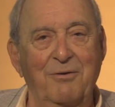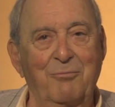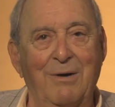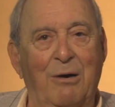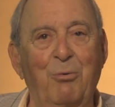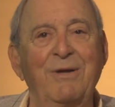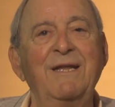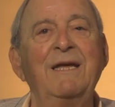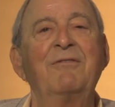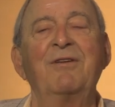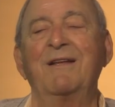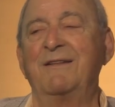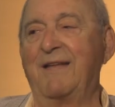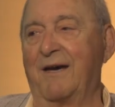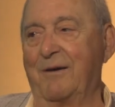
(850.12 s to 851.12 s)
I, I, wouldn't
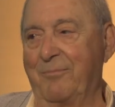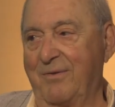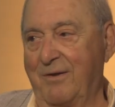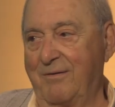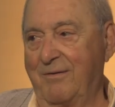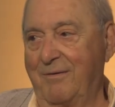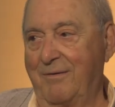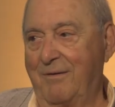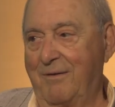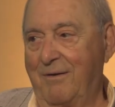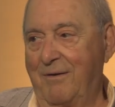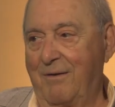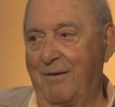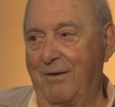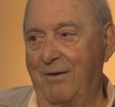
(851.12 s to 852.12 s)
even attempt it. Yeah.
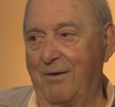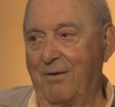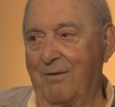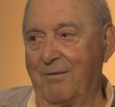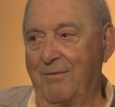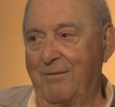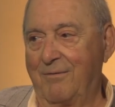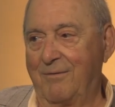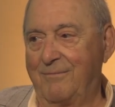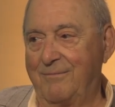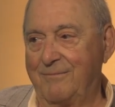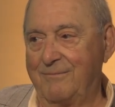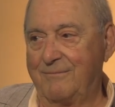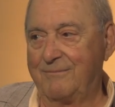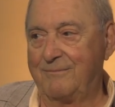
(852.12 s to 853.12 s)
You know.
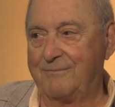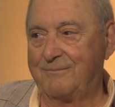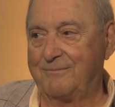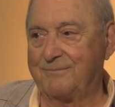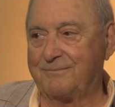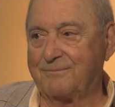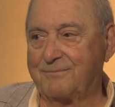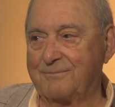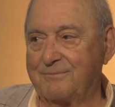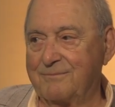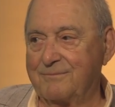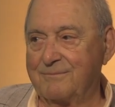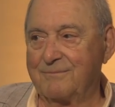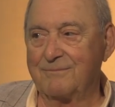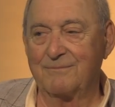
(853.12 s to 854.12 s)
Jerry, bring up another one,